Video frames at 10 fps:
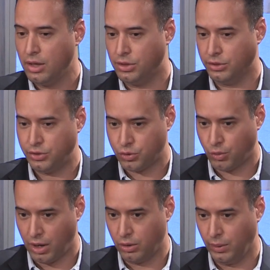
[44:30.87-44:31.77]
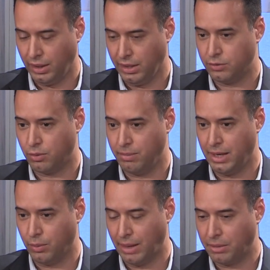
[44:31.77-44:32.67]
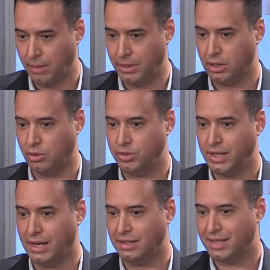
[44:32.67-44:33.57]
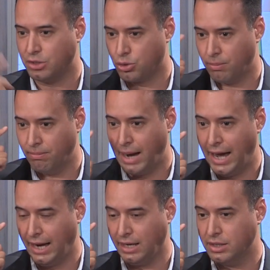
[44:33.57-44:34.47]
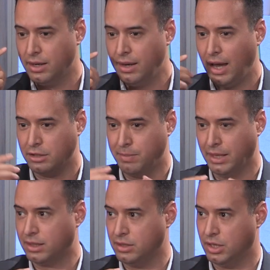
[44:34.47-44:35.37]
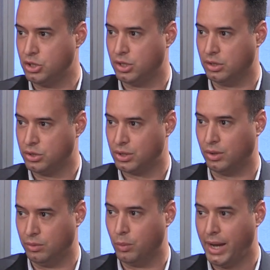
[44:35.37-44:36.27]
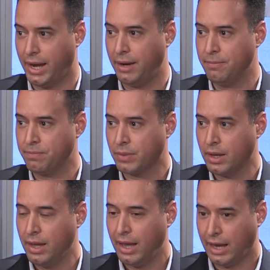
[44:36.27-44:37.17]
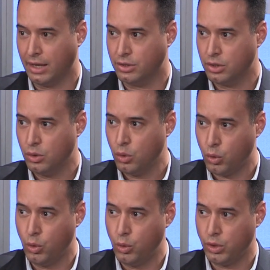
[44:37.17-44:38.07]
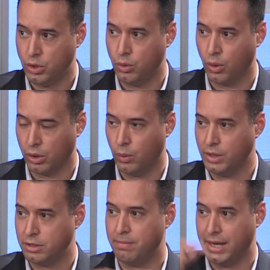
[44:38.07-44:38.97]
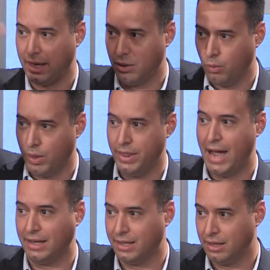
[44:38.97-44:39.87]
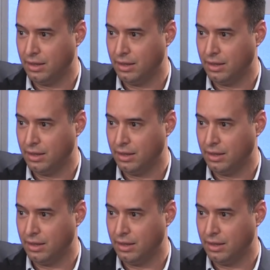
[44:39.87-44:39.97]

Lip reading: The struggle, at least for me, what I'm coming to understand is that your mind has been conditioned a certain way, and who you are going to be when that